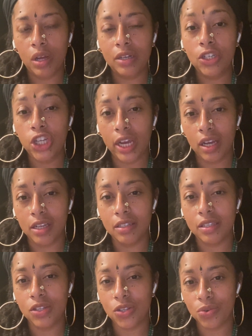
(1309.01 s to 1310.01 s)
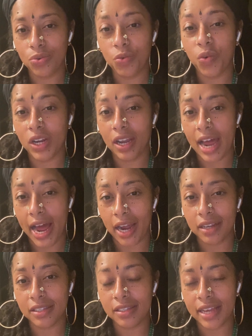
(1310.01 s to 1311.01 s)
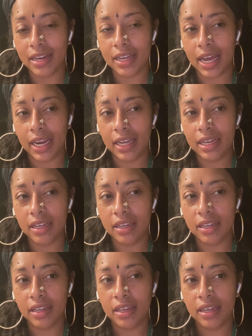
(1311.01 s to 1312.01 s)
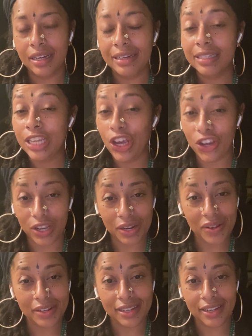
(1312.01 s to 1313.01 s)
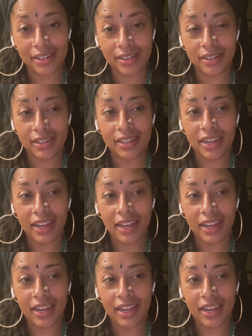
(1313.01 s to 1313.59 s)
chance to relax and like take it all in